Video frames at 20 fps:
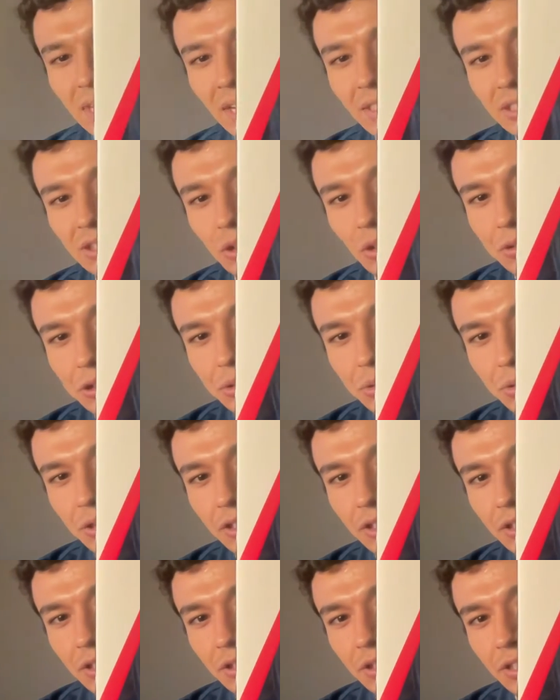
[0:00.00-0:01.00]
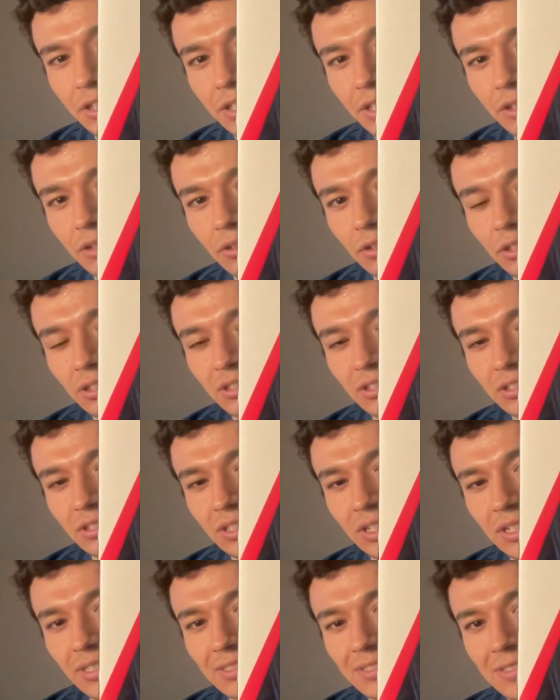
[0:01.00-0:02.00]
head sculpt's really good. It looks
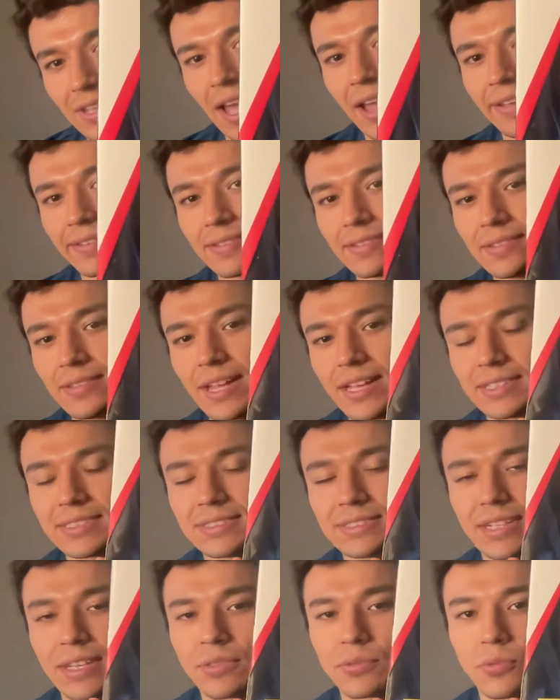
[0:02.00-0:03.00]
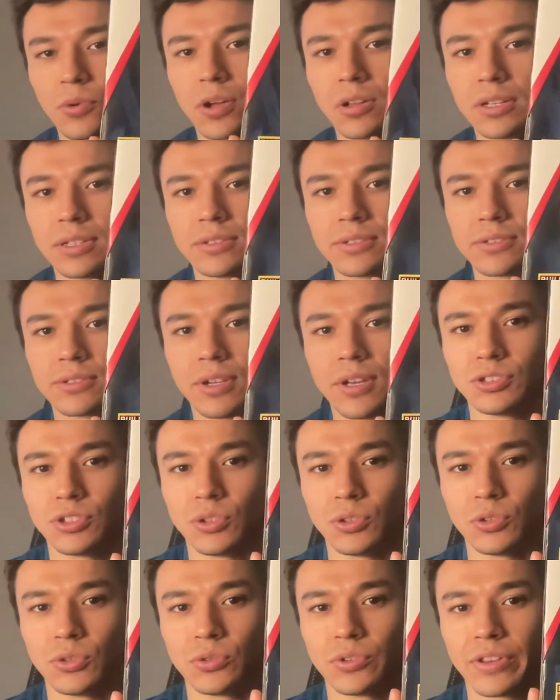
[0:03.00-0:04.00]
exactly like Seth Rollins.
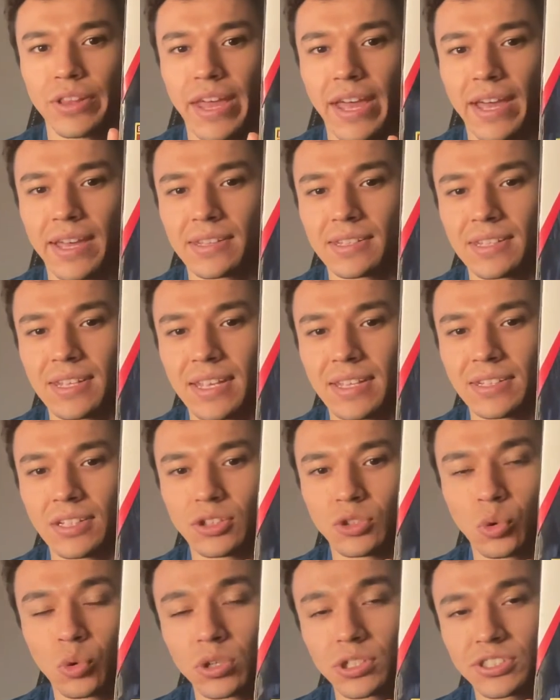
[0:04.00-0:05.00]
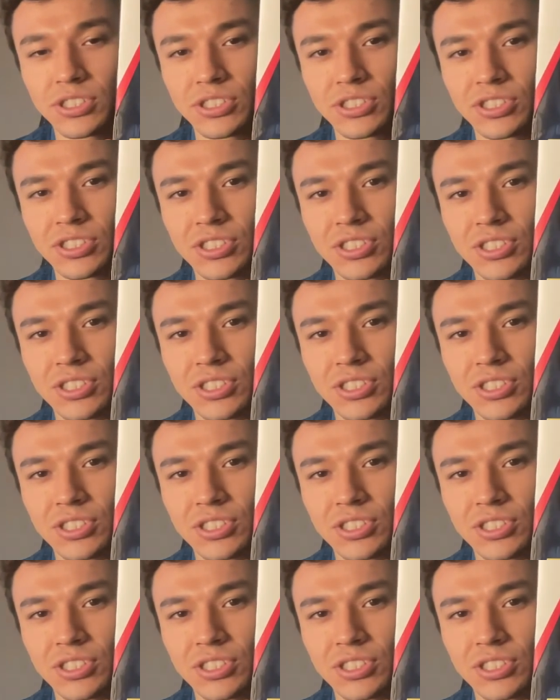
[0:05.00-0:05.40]
So that, and the torch